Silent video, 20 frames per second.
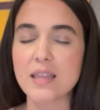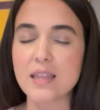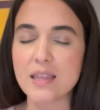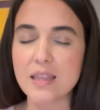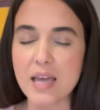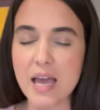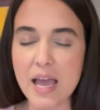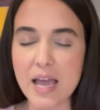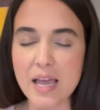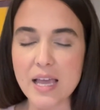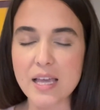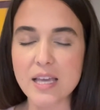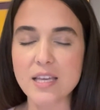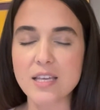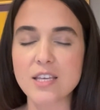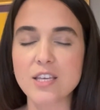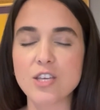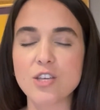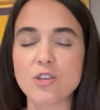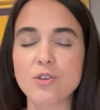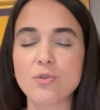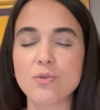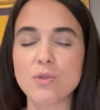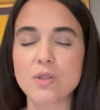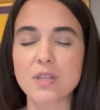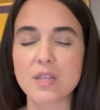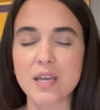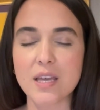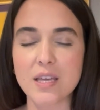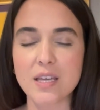Thank you,
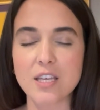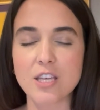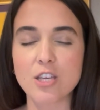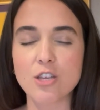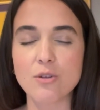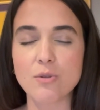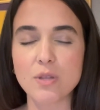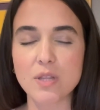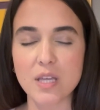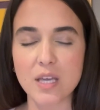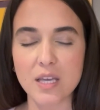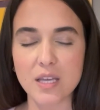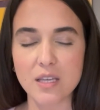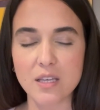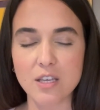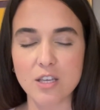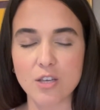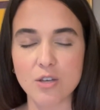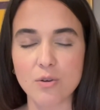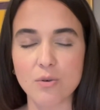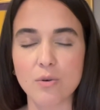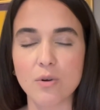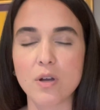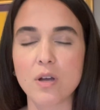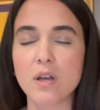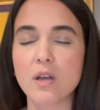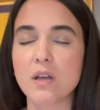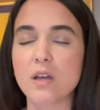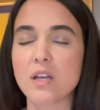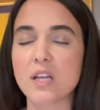thank you, thank you.
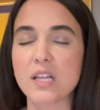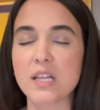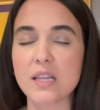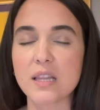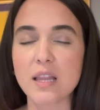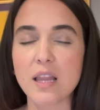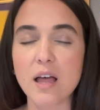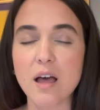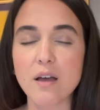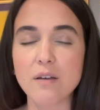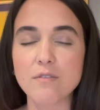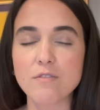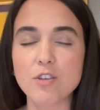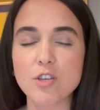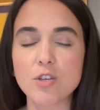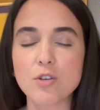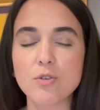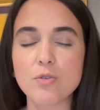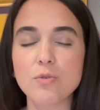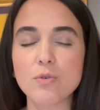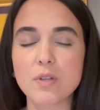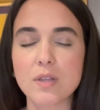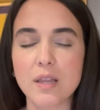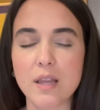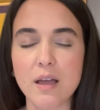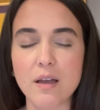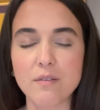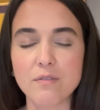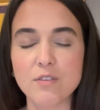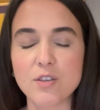Love you,
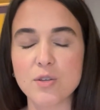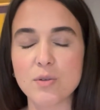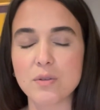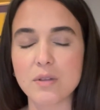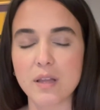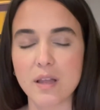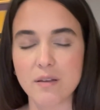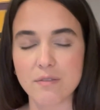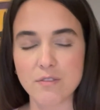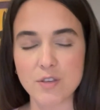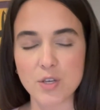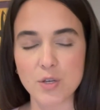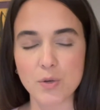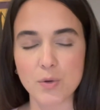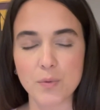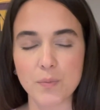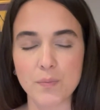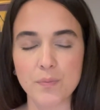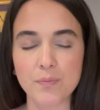love you, love you.